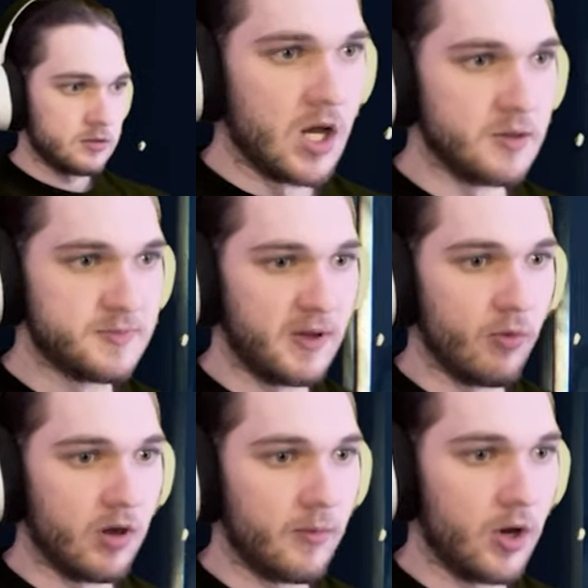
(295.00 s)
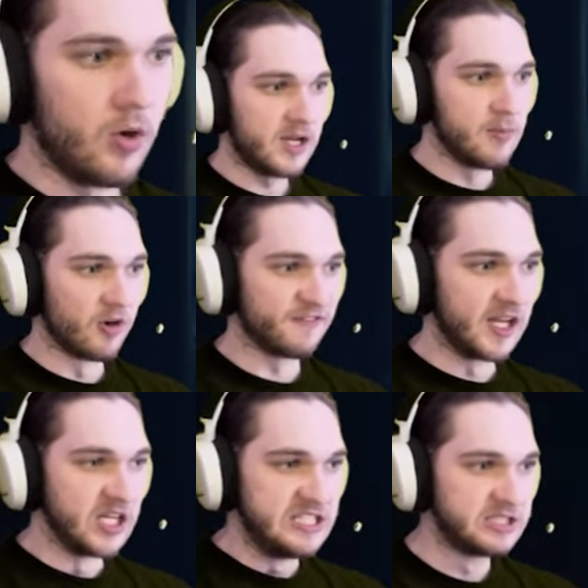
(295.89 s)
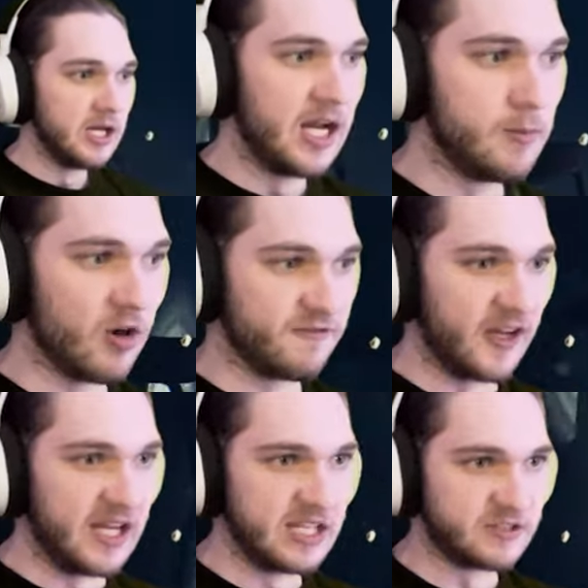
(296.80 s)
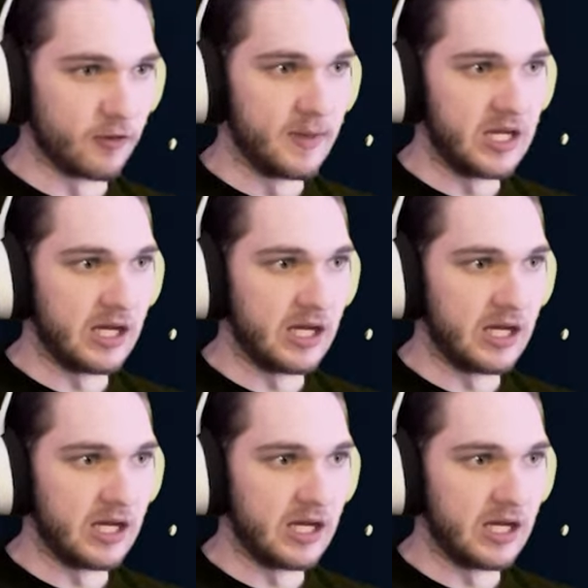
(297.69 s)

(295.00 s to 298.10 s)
I'm speedrunning, bro. Any more fingies? Any more fingies for me